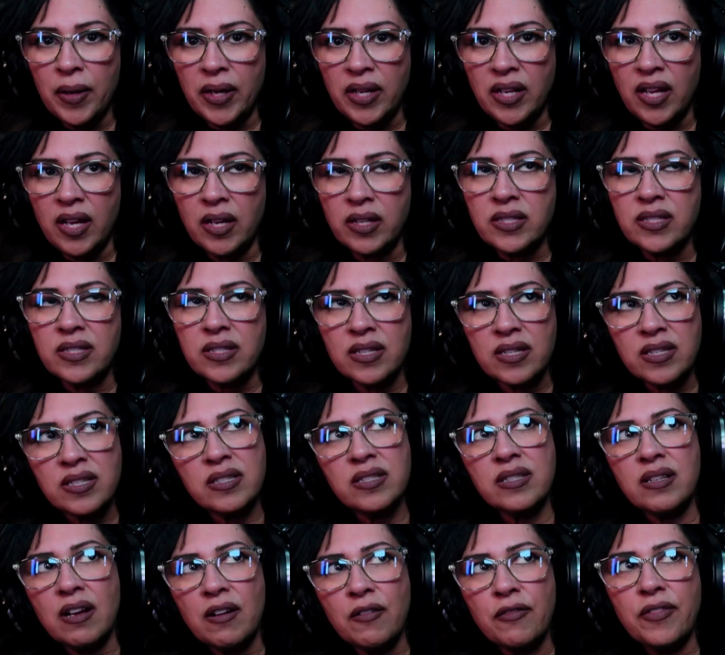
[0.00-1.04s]
But it's the
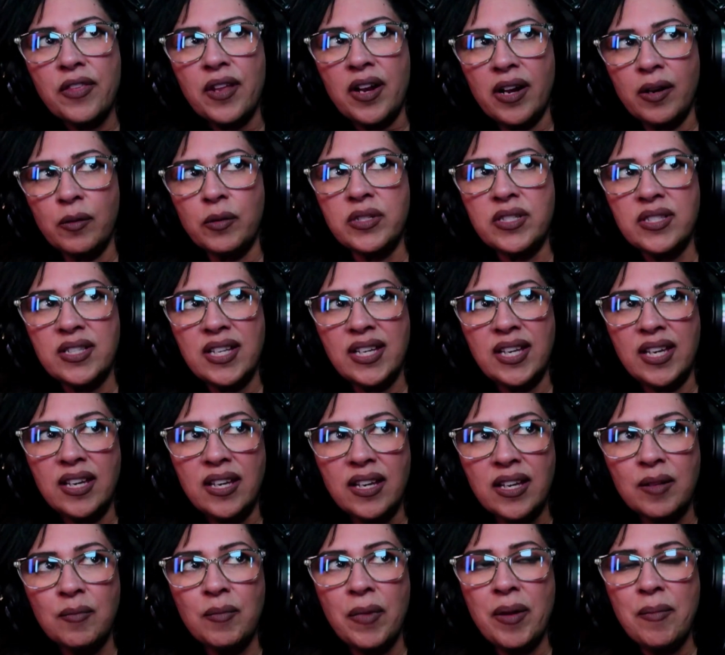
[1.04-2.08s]
stuff that I was
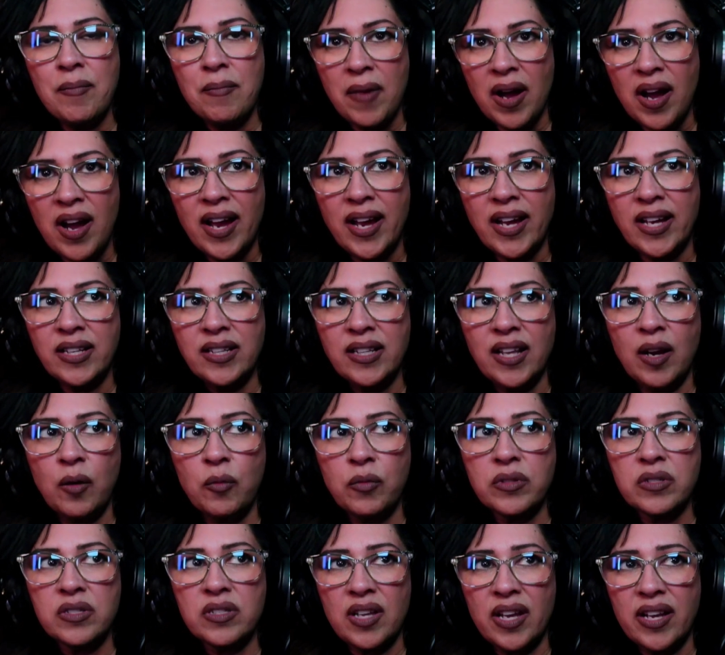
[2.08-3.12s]
thinking in my mind
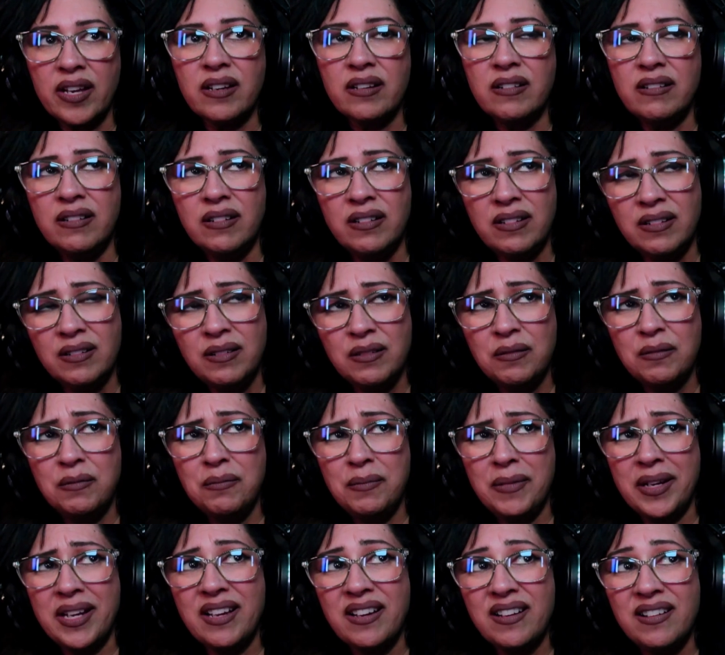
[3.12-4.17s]
that was like, oh
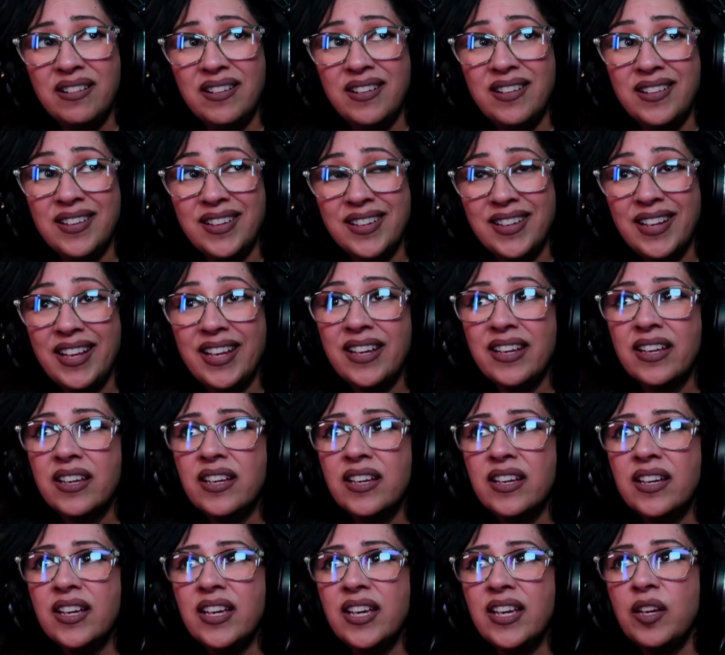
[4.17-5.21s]
my God, like
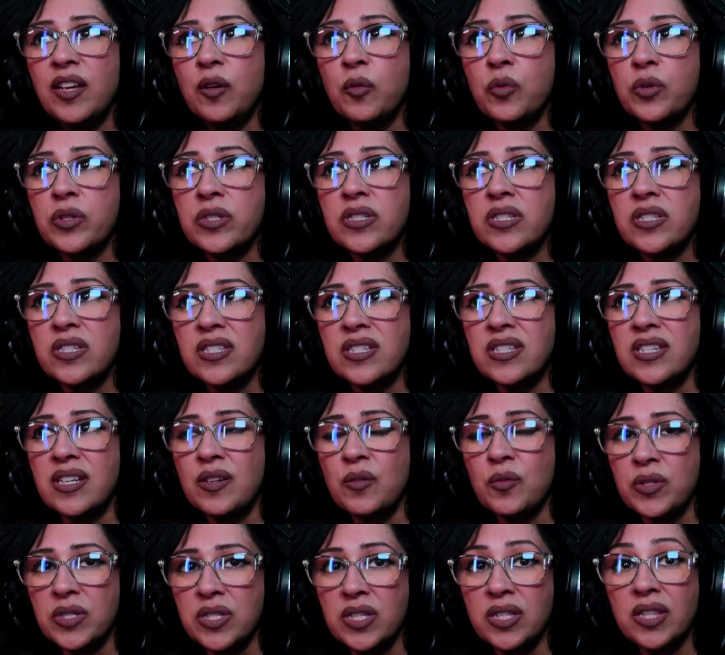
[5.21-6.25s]
it was
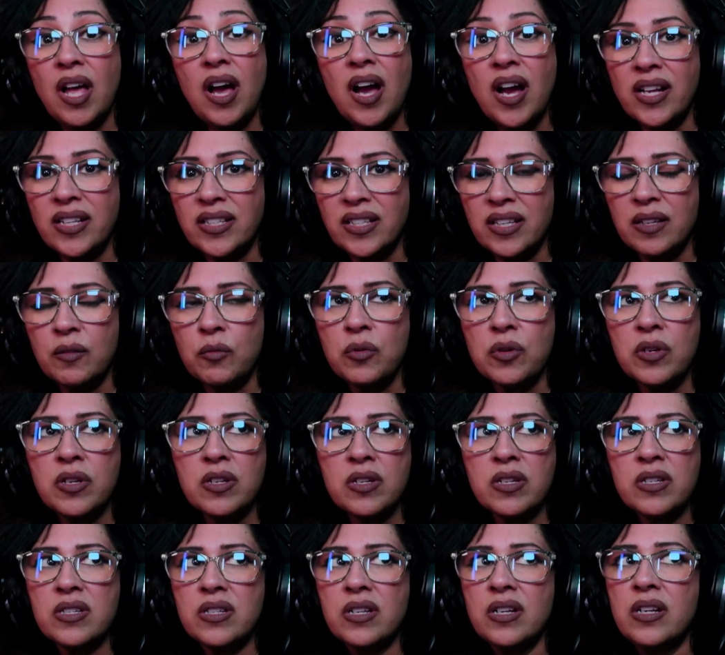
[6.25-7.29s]
a lot. It
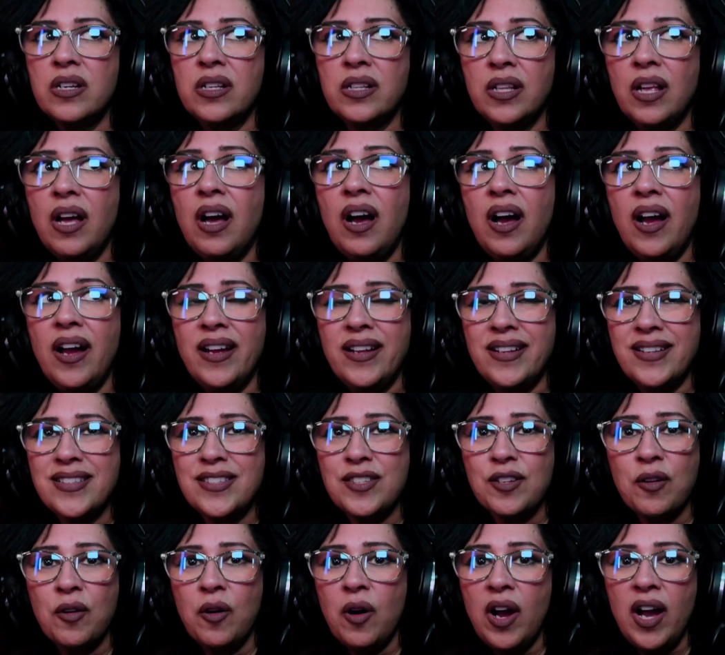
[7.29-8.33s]
was a lot.
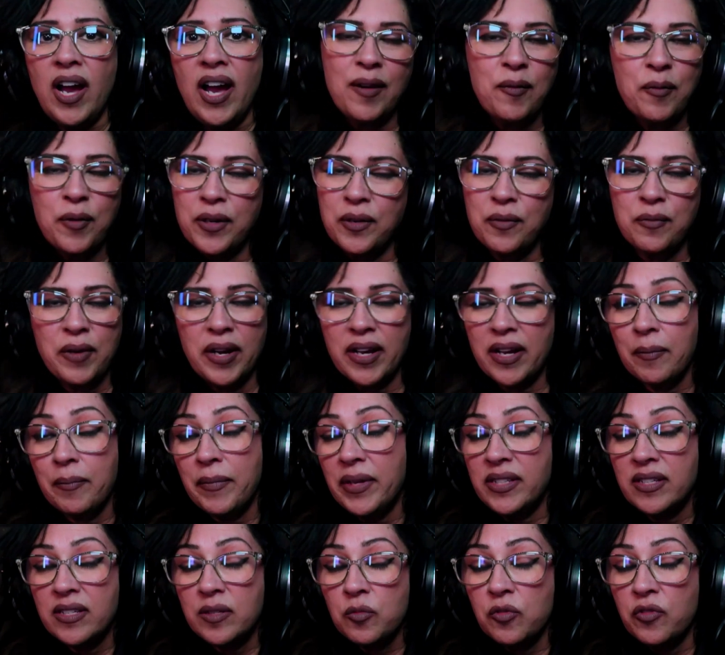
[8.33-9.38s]
So I wouldn't
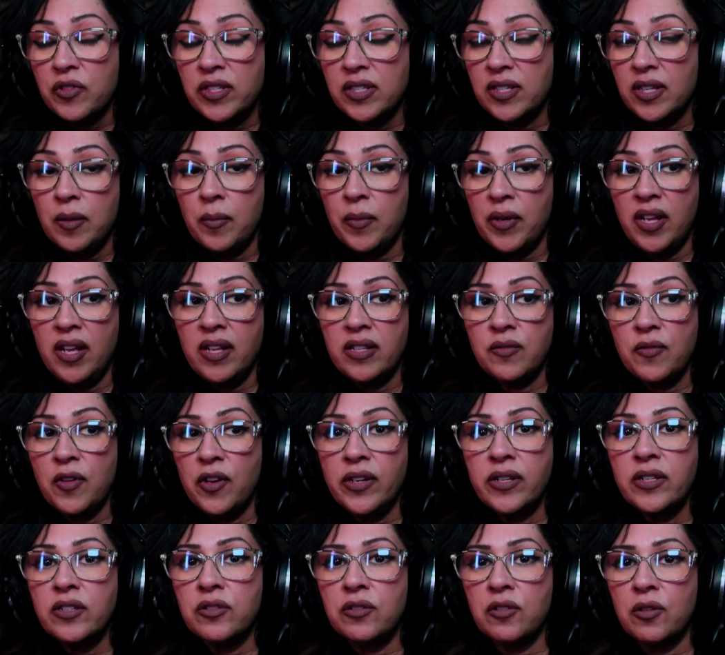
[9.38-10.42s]
recommend this movie to anybody. It's
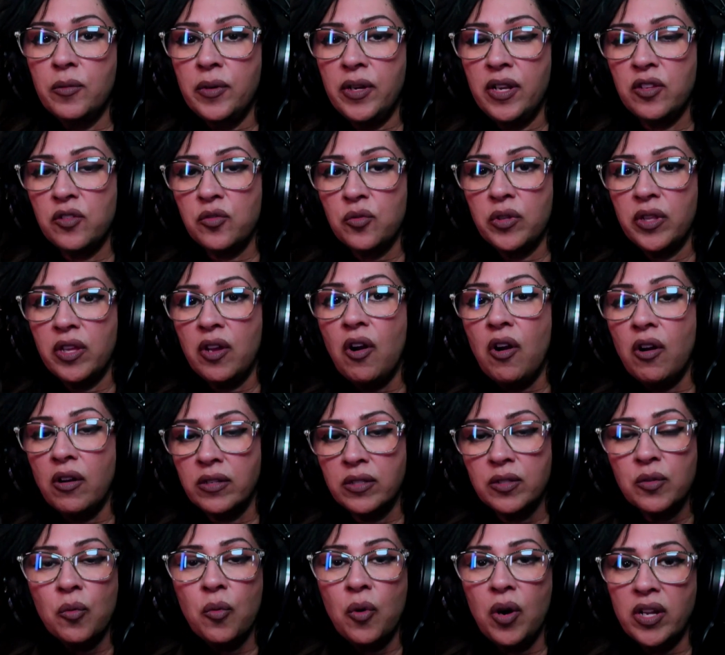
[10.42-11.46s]
very disturbing. It's really
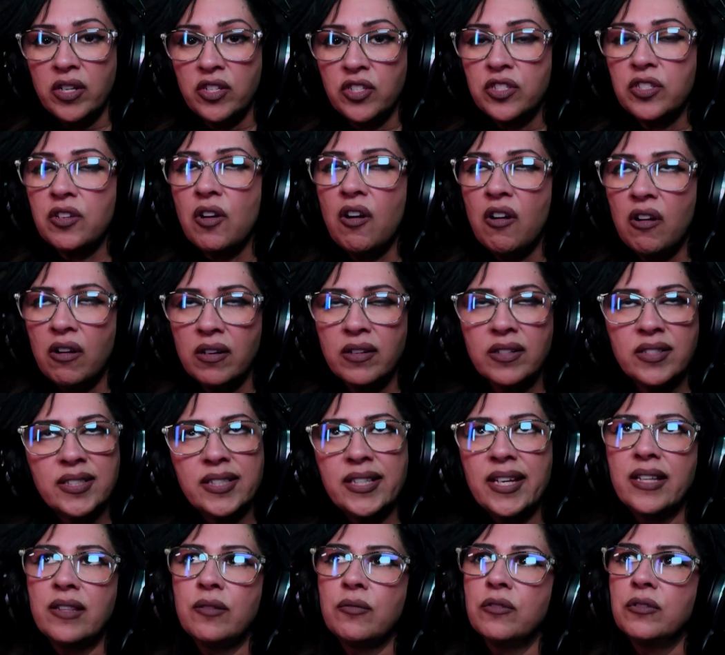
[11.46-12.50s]
hard to watch. It's hard
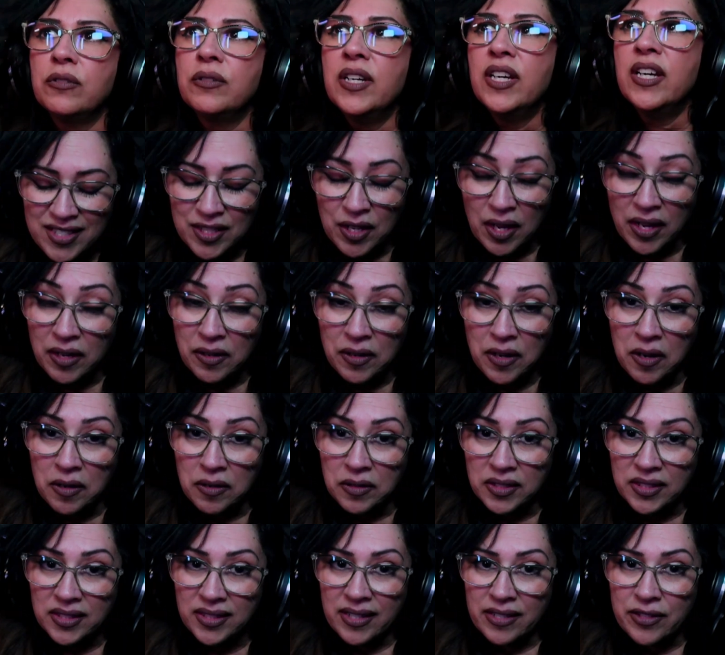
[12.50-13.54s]
to get through. So I don't
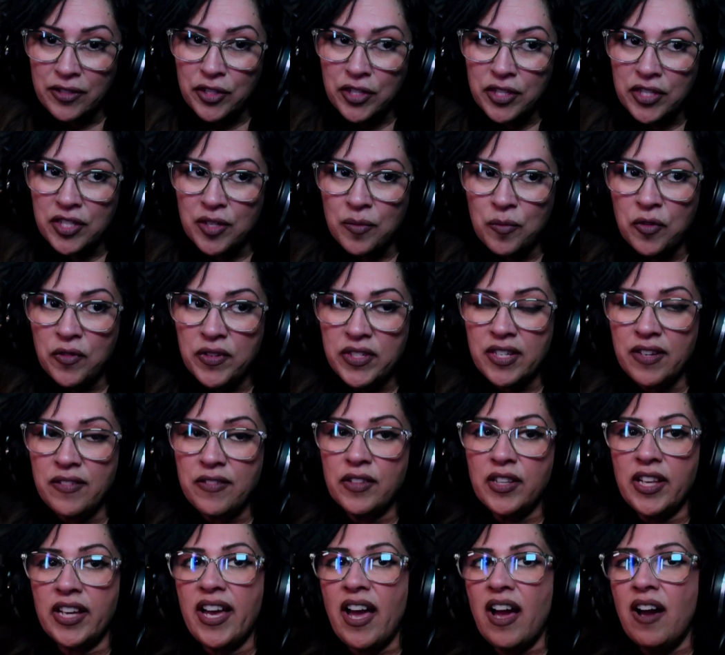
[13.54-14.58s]
know. There's just some movies I
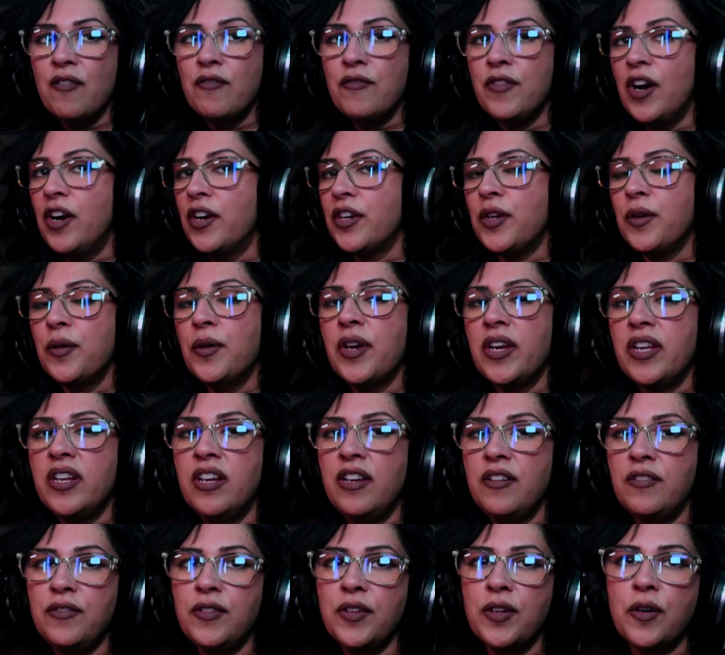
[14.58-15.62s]
feel like have value,
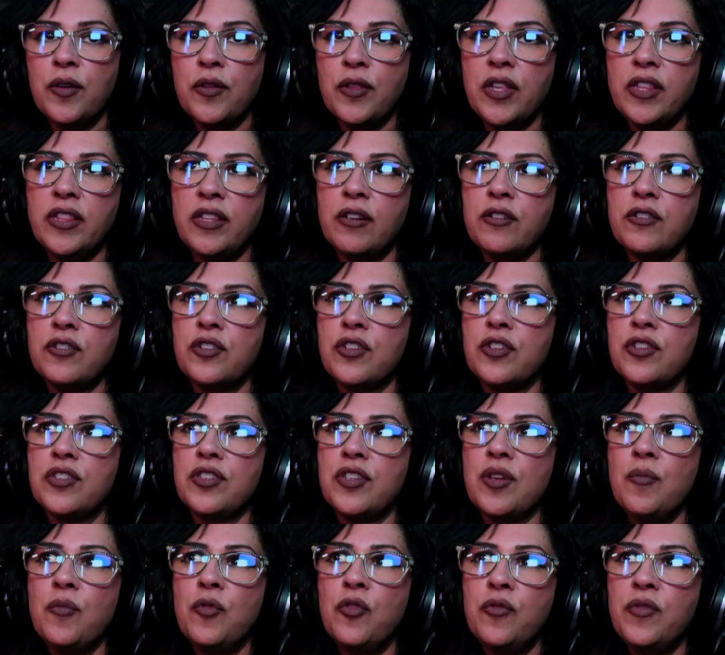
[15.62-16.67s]
and I feel that there's
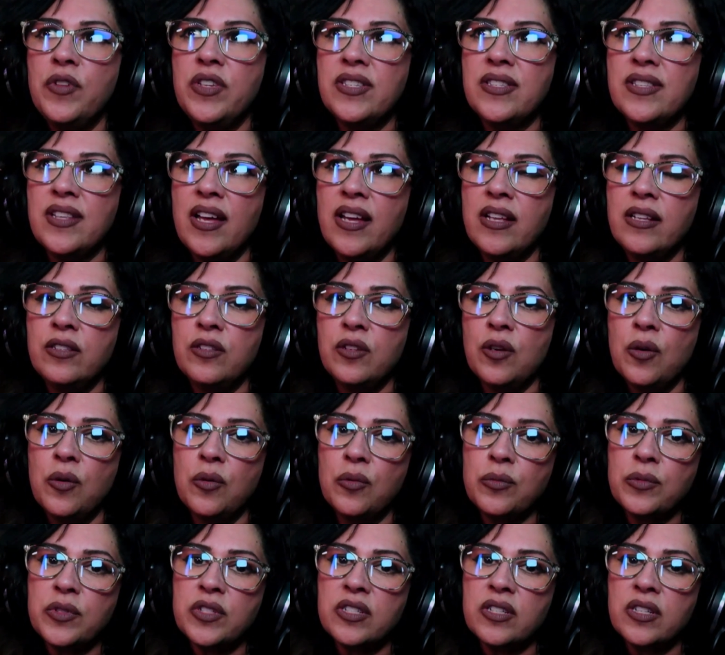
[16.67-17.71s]
just some movies that
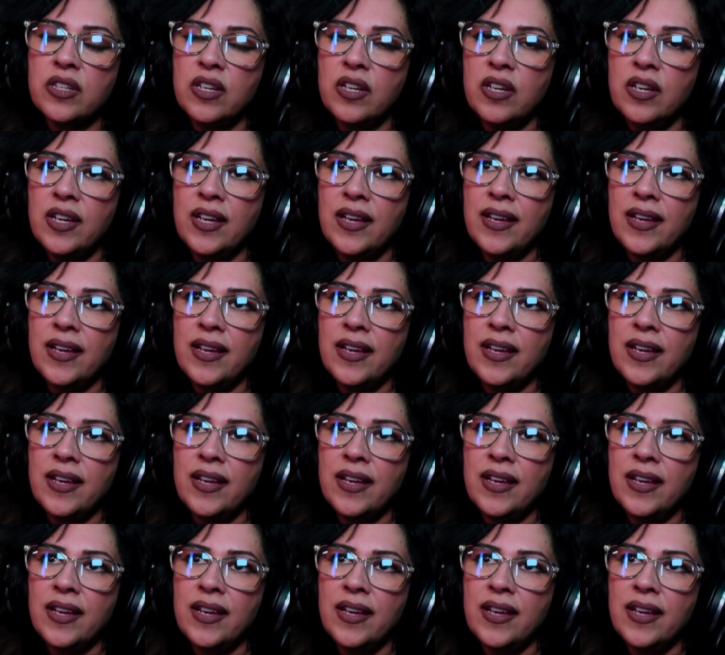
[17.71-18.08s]
don't.